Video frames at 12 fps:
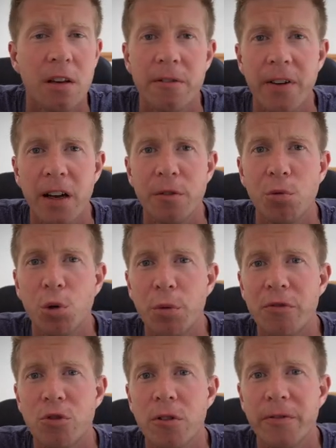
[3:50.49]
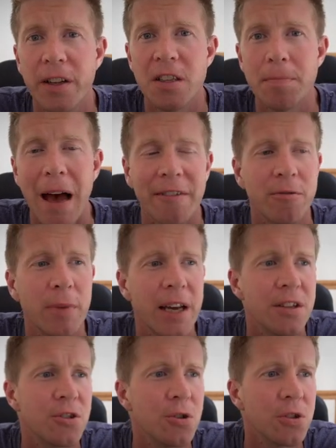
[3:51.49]
Finally, if we want to withdraw funds back from
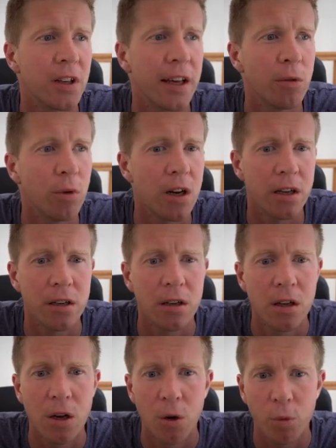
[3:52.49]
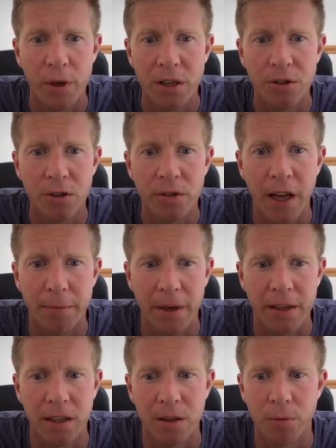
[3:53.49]
layer 2 to layer 1, we can do that
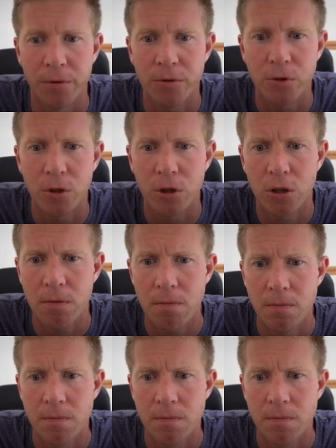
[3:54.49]
by clicking withdraw.